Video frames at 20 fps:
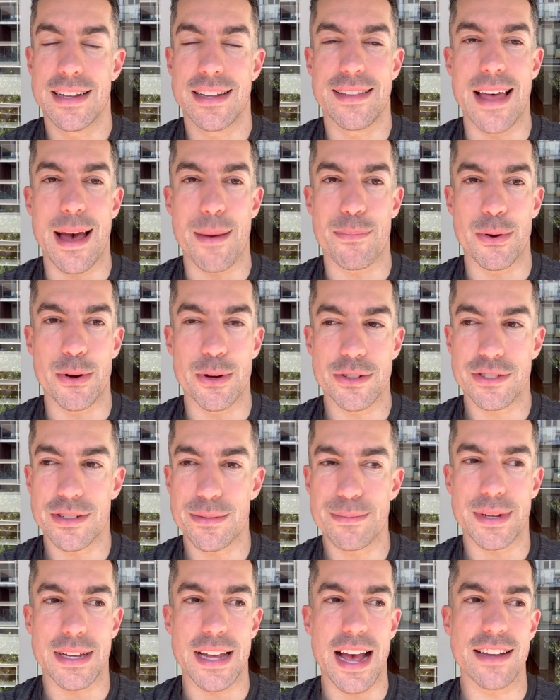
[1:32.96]
that
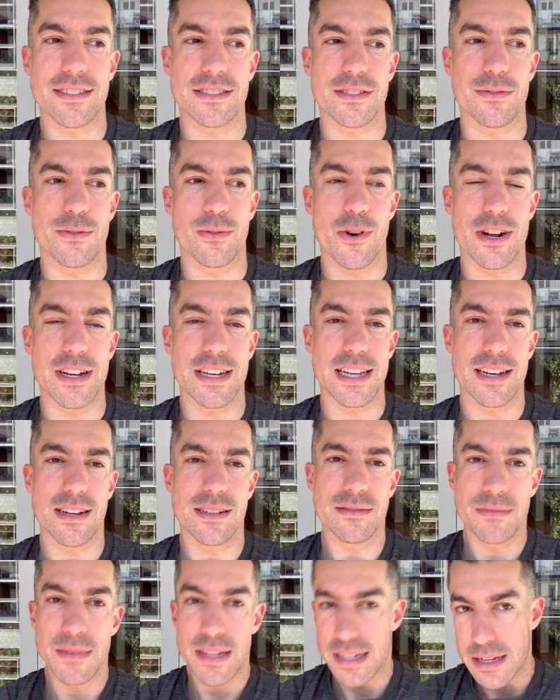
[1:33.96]
person. But as of right
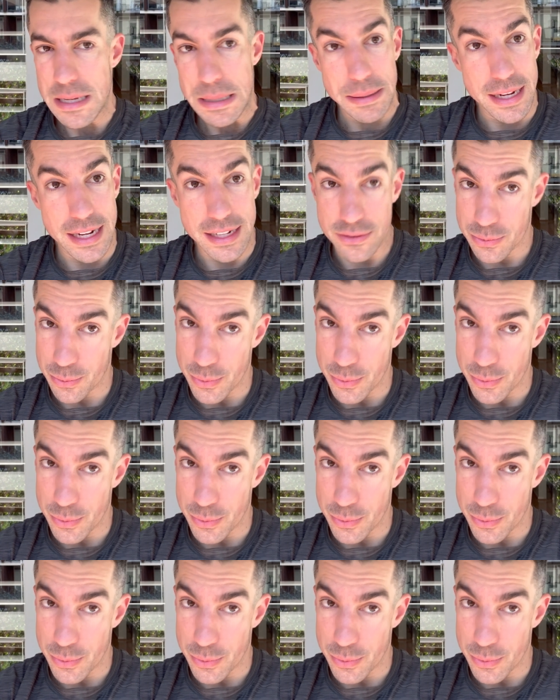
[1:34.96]
now, it's